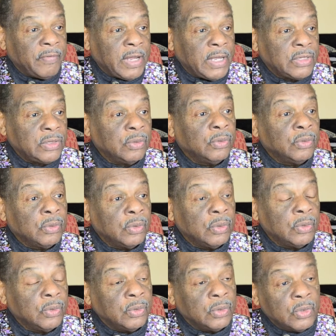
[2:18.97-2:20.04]
us
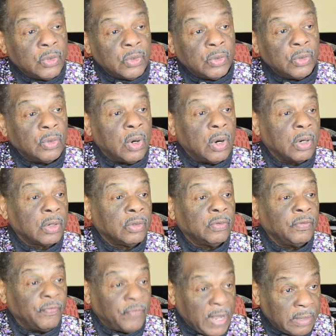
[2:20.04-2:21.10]
who knew or who
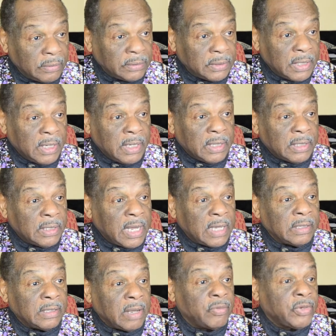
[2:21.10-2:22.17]
felt
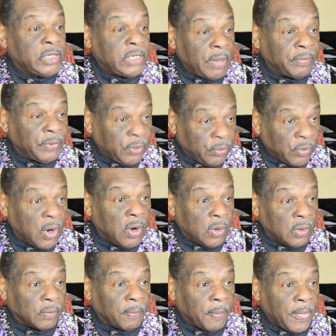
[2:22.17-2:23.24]
that there was something wrong,